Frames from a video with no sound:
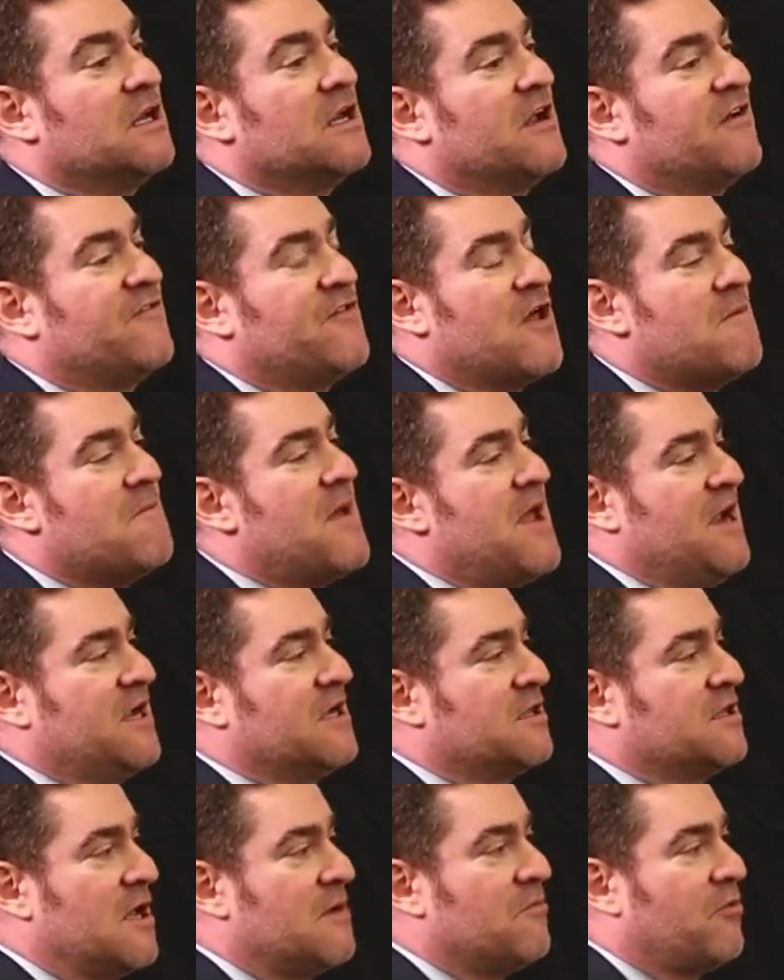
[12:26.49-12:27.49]
if they make
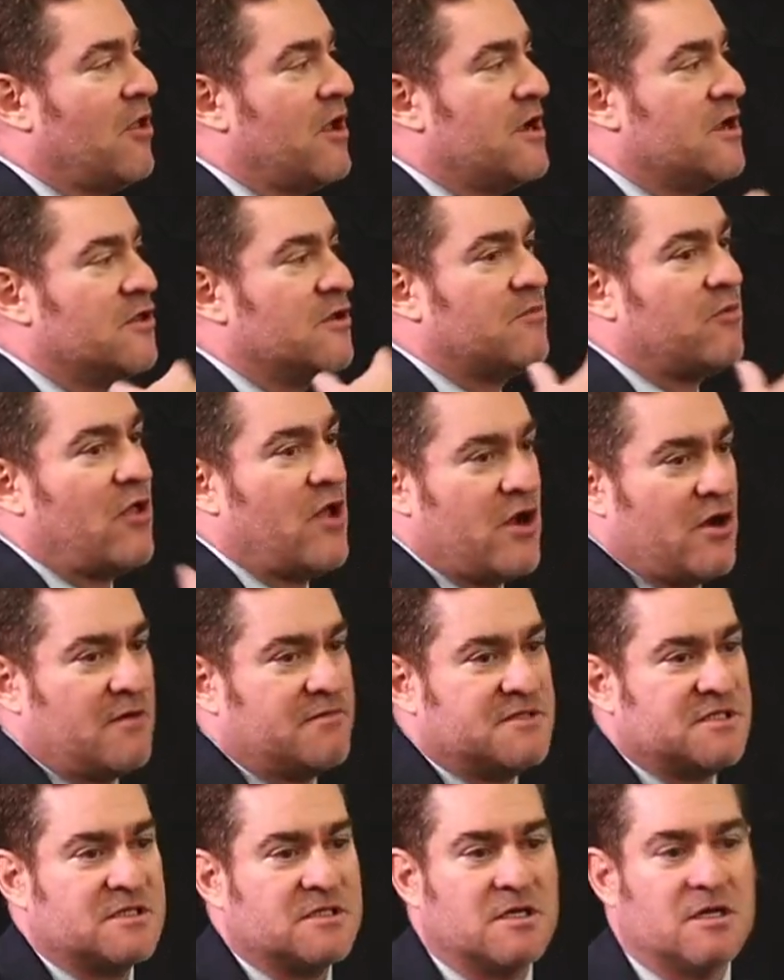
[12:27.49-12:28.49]
it, they play in the
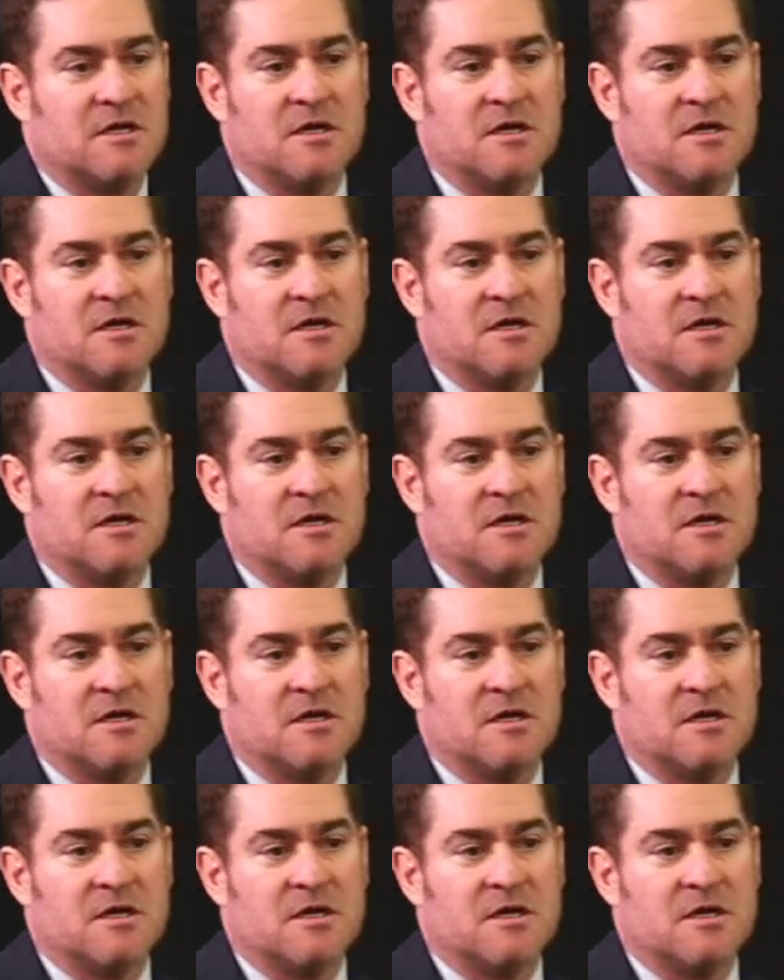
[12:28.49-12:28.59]
playoffs.